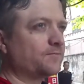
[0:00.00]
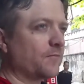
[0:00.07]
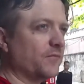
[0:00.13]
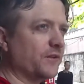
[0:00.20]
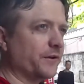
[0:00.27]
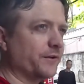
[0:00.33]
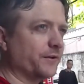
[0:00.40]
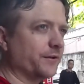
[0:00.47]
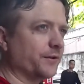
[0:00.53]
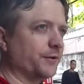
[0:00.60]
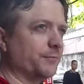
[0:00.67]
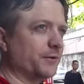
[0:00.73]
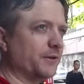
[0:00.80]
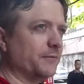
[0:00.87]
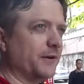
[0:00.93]
then a little
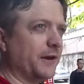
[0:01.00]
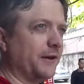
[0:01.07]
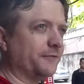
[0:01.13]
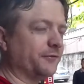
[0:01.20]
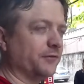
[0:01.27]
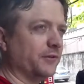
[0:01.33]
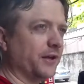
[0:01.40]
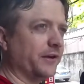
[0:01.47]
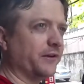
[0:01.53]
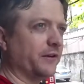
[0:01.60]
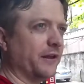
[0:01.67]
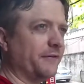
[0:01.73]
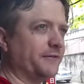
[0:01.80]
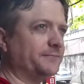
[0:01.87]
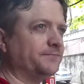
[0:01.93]
bit of it after
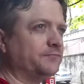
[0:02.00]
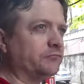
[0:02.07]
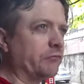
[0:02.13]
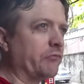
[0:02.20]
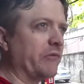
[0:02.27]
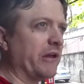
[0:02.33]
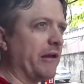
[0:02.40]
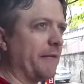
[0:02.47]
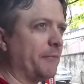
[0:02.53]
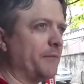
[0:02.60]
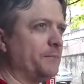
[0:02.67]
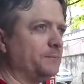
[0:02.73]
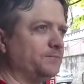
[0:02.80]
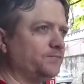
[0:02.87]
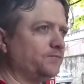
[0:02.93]
9/11 happened
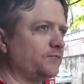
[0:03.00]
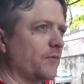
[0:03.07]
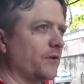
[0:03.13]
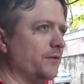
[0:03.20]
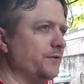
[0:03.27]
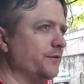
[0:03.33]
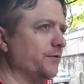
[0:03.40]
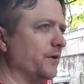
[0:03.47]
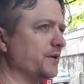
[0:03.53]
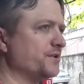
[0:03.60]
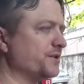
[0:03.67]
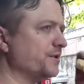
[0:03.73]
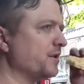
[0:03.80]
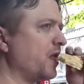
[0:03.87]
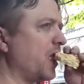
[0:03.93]
in the US.